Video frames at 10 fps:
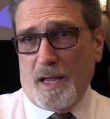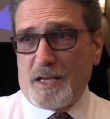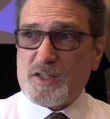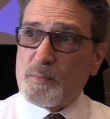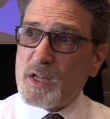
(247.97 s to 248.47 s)

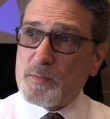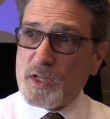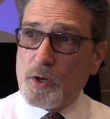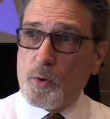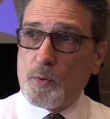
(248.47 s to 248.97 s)
And sometimes
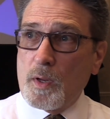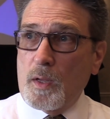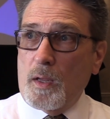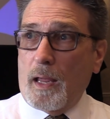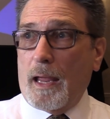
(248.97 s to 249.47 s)
they don't
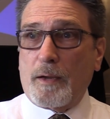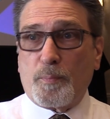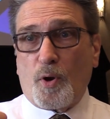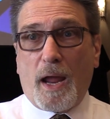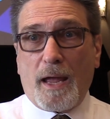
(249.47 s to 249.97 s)
end
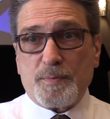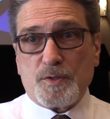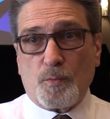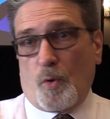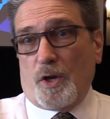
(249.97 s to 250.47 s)

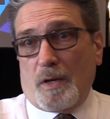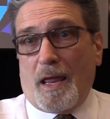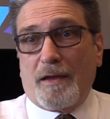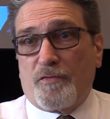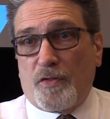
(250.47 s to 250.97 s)
perhaps where you'd
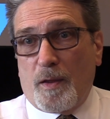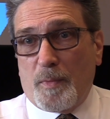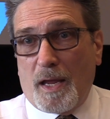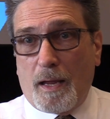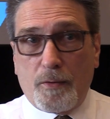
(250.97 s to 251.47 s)
like for them
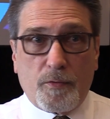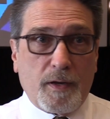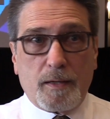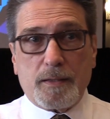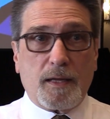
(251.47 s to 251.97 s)
to end, or they
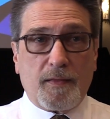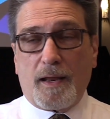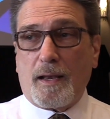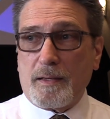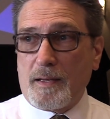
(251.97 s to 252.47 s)
didn't take
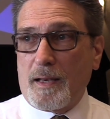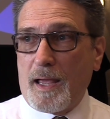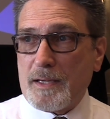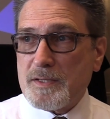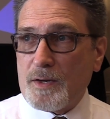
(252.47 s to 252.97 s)
that
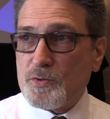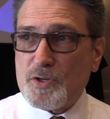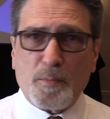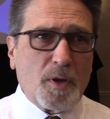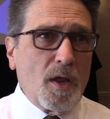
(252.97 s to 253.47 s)
last extra
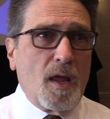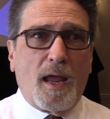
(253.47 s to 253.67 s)
step, but